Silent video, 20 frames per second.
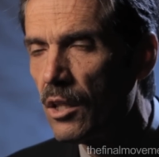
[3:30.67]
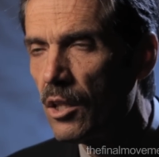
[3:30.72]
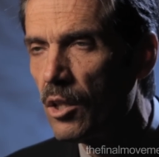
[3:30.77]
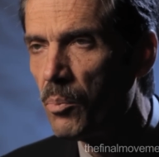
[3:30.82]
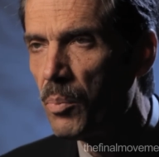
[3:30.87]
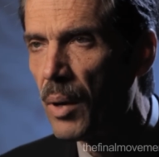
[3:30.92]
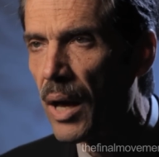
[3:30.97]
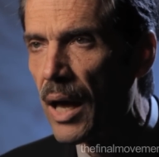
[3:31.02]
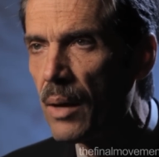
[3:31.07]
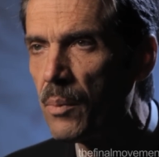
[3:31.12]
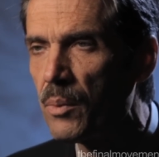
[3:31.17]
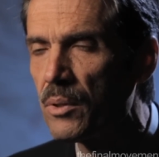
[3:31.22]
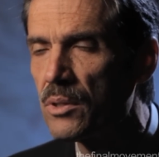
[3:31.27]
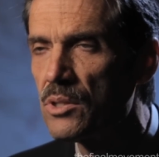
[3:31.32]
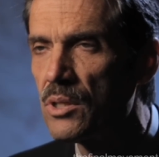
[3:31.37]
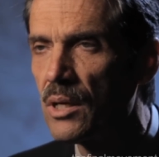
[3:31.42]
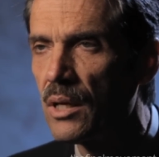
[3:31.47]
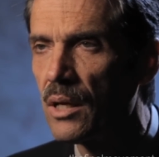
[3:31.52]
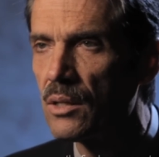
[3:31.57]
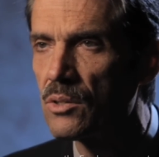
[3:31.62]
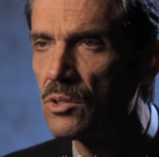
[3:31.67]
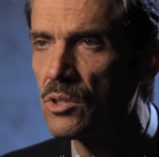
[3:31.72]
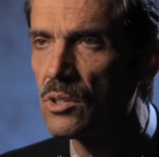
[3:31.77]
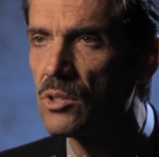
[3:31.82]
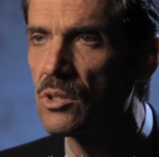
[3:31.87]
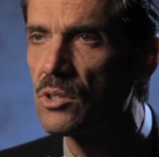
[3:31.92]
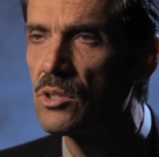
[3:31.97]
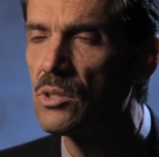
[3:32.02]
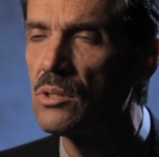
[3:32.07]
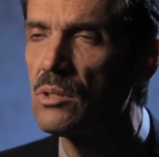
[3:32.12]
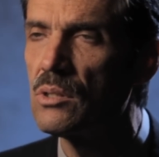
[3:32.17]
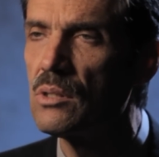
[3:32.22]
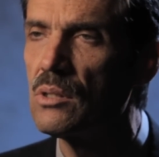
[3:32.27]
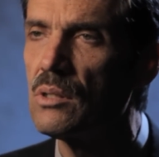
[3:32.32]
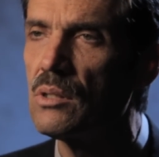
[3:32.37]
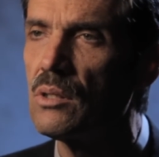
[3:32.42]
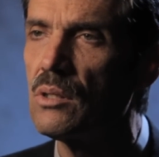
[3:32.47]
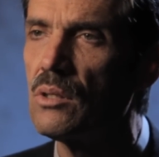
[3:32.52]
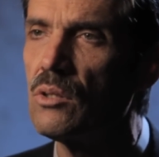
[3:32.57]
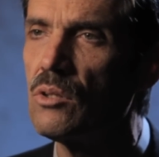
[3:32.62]
The Bible tells us
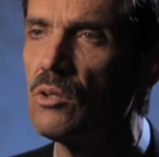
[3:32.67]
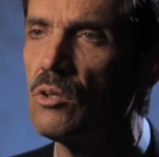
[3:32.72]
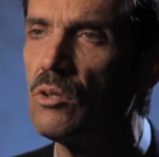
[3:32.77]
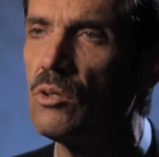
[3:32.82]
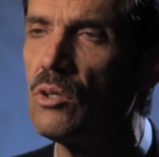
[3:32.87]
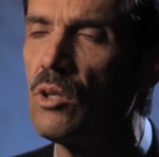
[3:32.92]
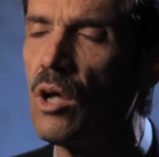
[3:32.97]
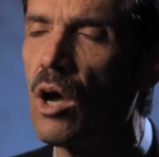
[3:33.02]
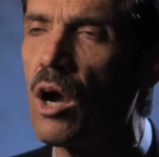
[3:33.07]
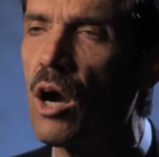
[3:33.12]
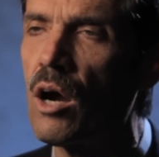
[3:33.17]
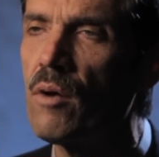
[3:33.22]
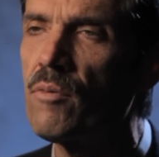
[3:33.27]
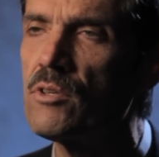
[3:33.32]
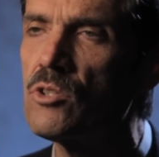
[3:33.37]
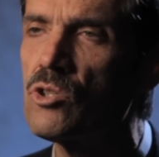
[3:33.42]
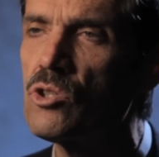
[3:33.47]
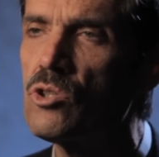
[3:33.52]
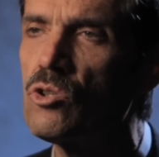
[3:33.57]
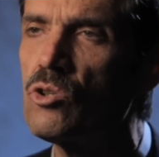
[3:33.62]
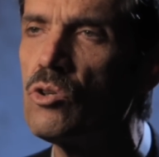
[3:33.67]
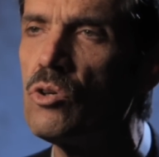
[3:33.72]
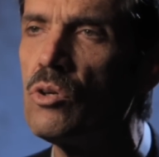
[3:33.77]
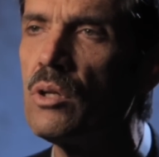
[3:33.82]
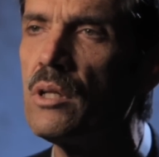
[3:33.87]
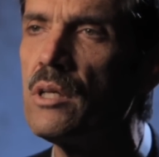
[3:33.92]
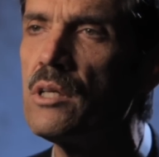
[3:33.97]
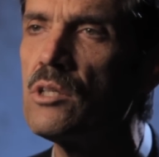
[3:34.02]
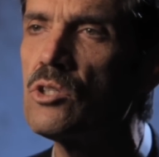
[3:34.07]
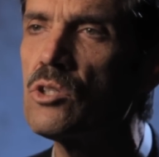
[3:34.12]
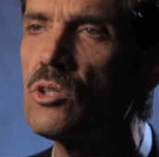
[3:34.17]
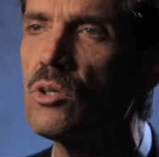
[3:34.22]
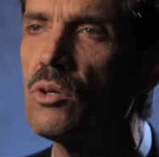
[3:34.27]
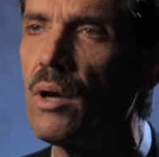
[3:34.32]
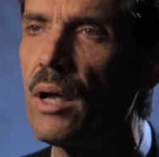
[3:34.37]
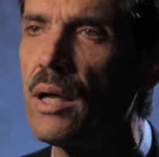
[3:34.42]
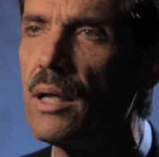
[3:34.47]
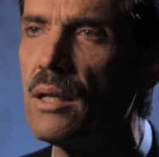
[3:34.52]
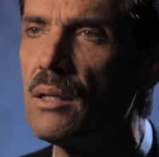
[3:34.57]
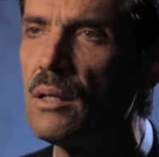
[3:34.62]
the harvest truly is
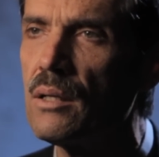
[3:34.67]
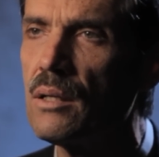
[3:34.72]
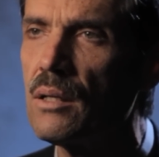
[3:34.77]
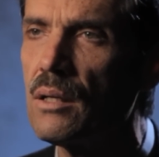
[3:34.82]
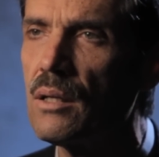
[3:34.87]
great,